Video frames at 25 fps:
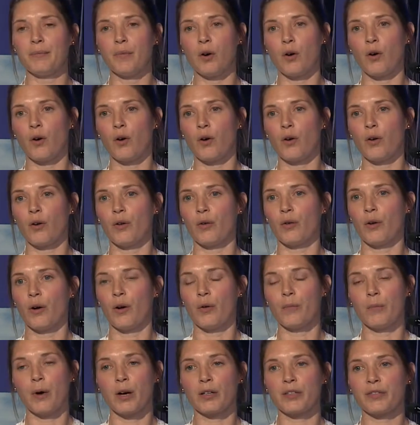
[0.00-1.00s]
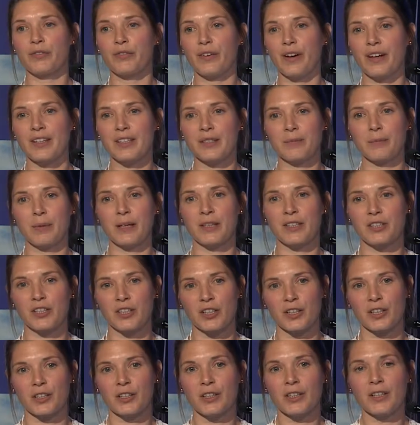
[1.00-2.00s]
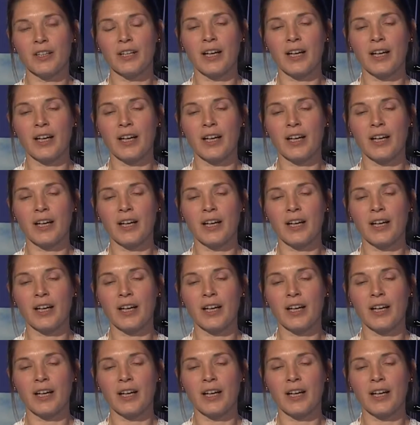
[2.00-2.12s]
or modify dementia.